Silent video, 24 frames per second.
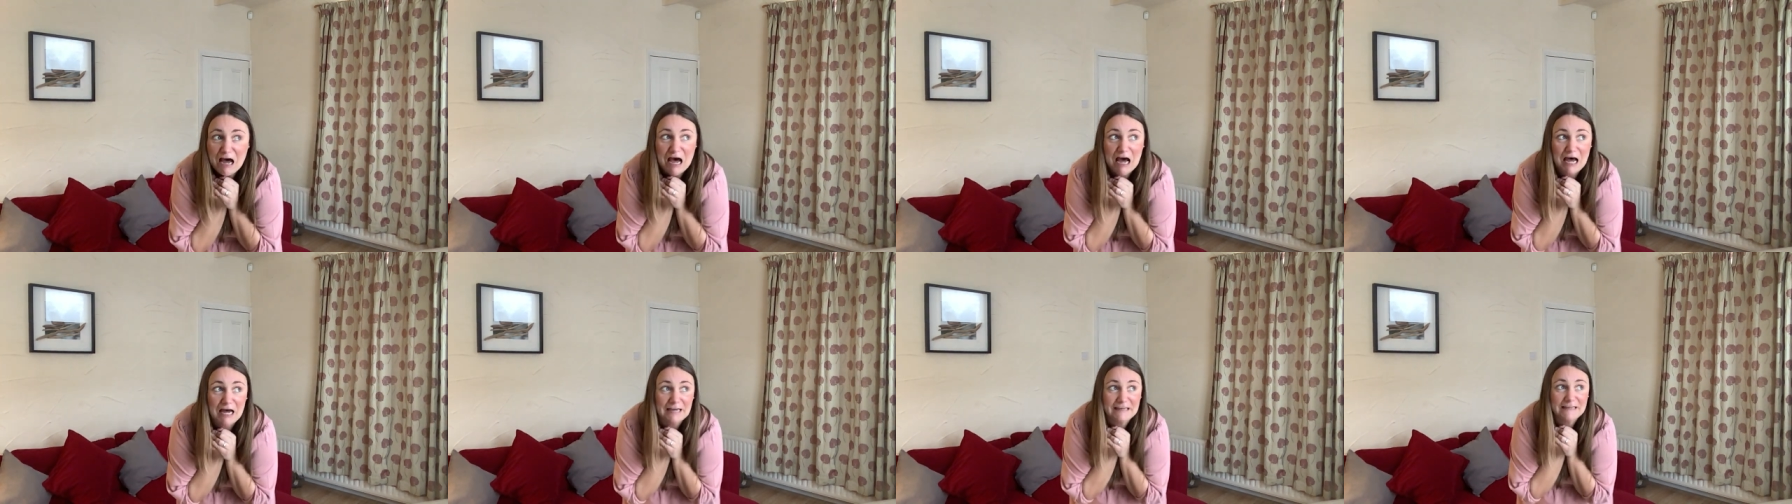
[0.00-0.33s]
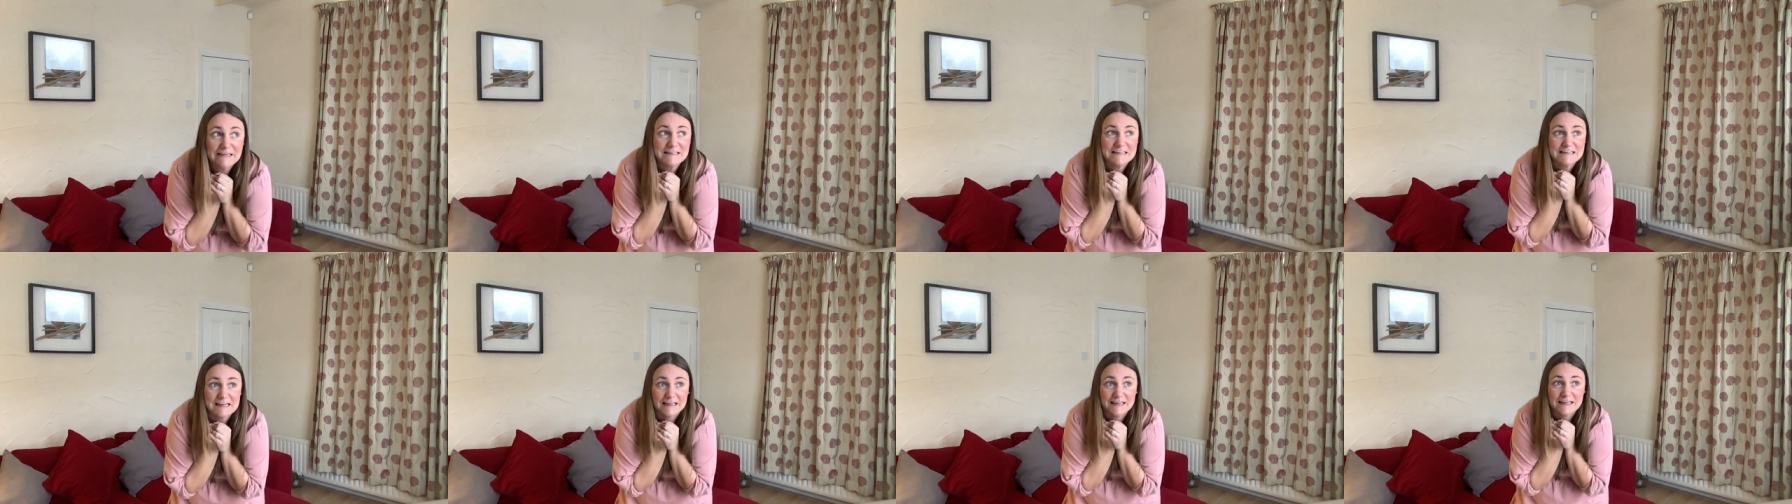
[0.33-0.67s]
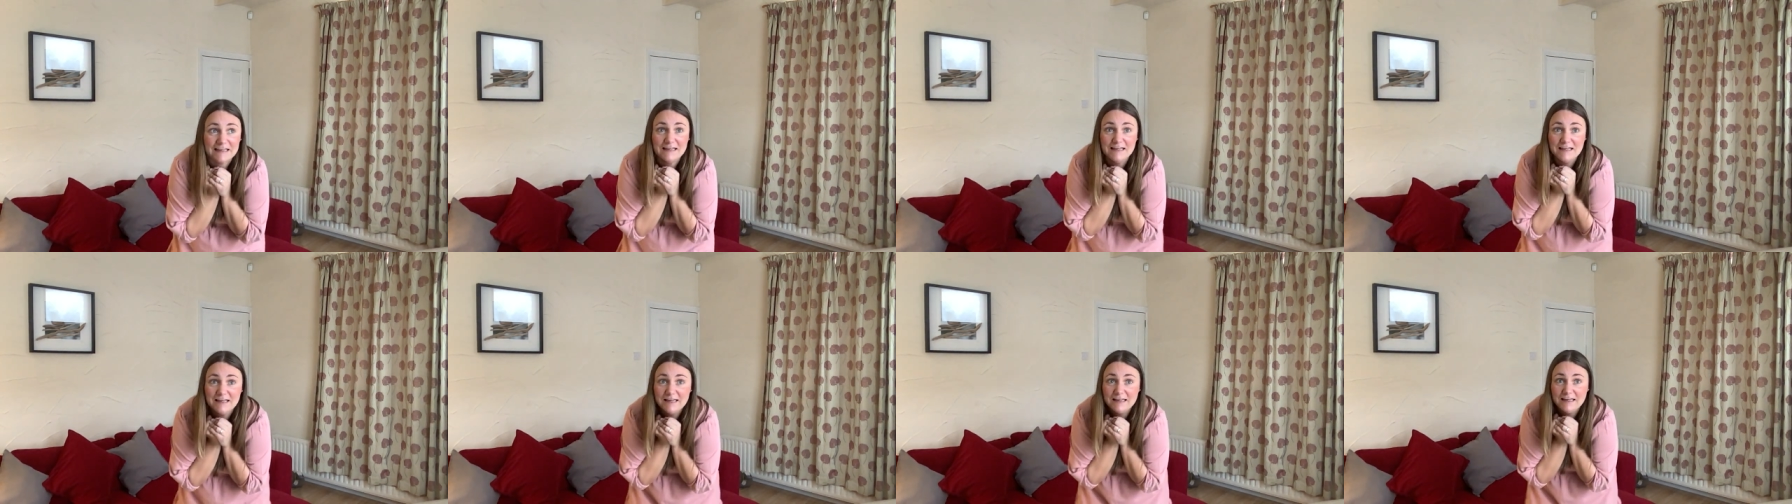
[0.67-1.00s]
Hiding
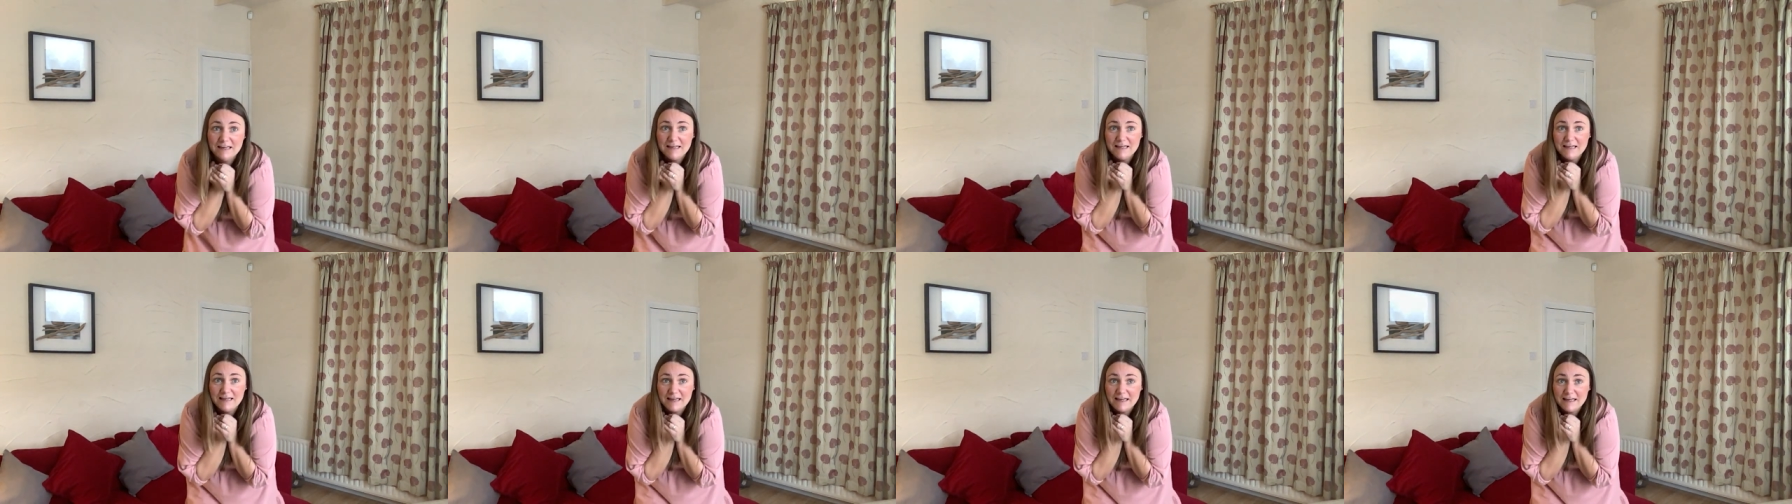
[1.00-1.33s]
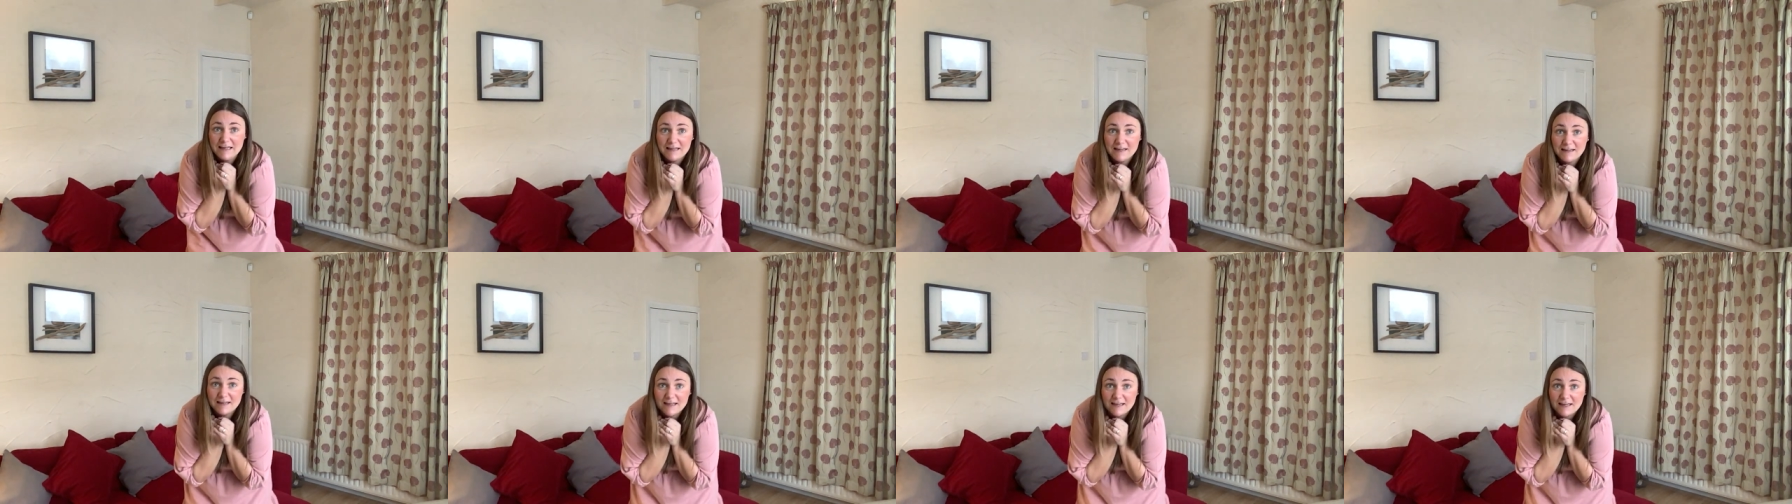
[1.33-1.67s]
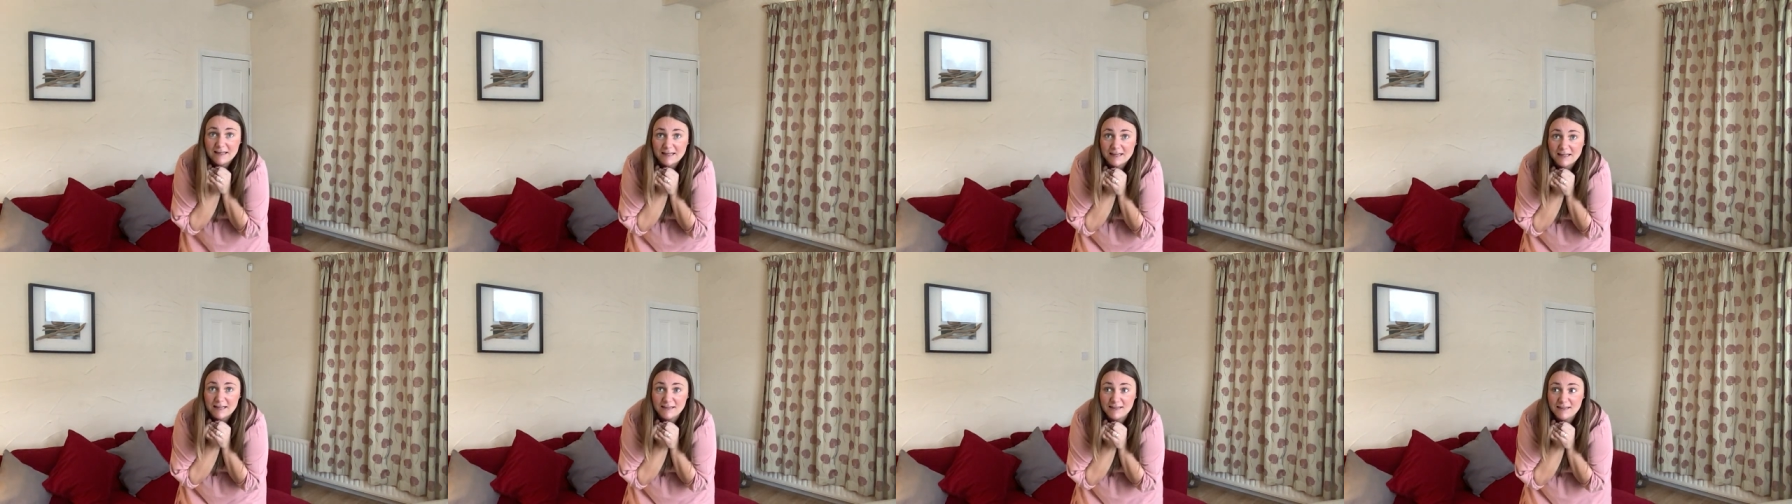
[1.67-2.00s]

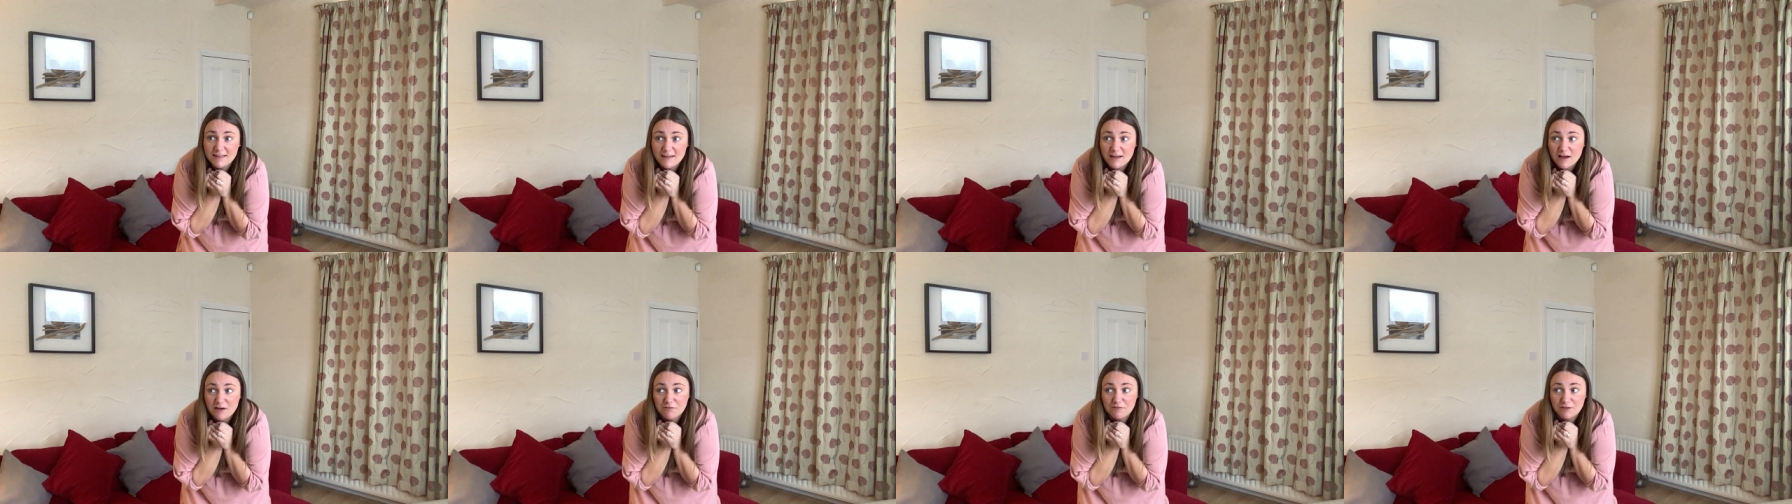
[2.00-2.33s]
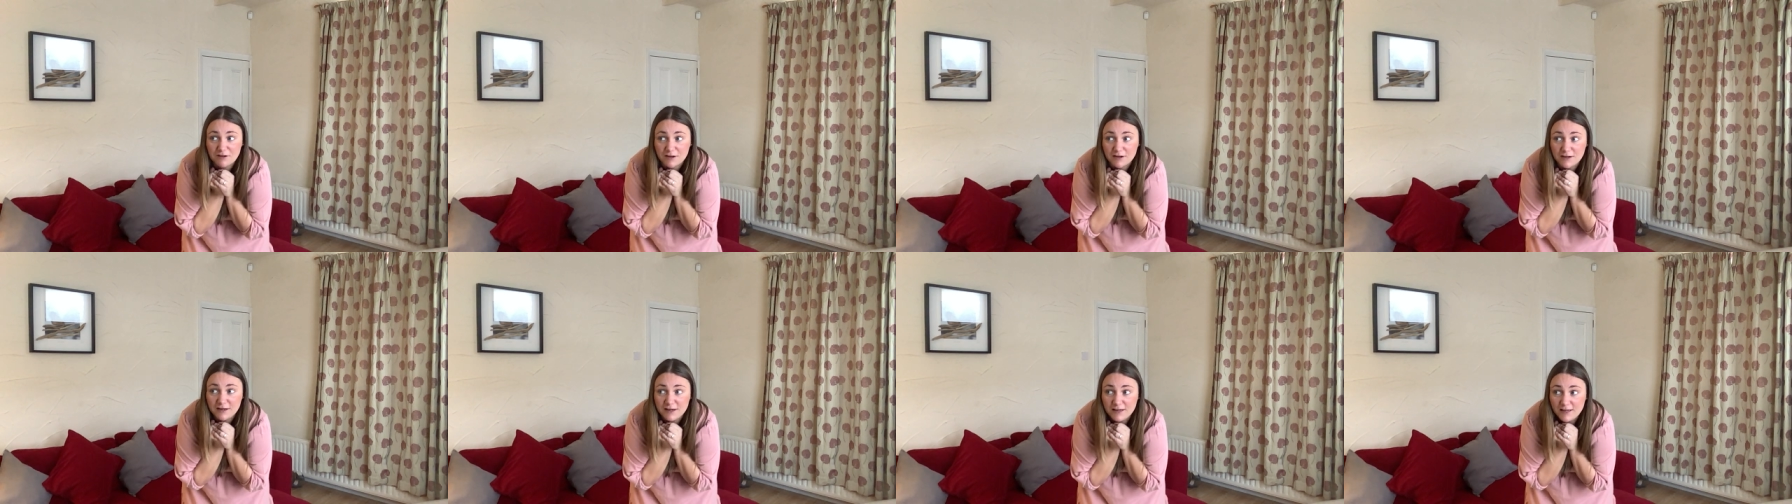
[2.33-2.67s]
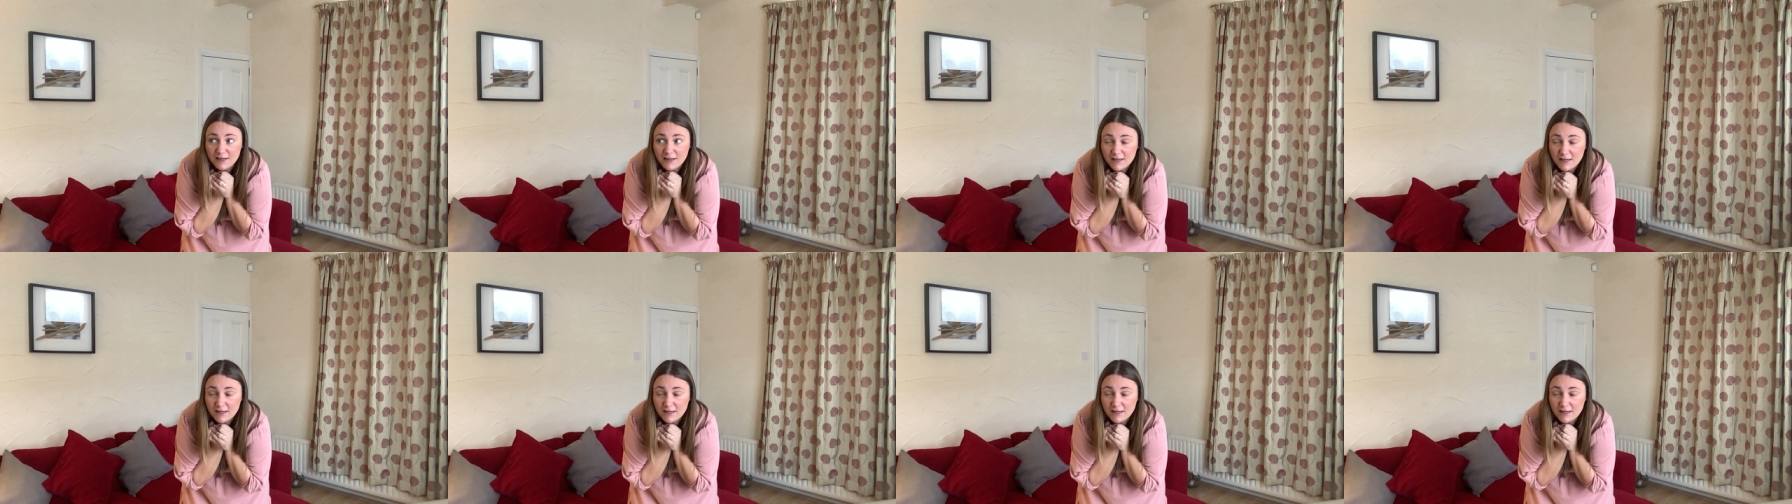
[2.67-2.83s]
in the oven,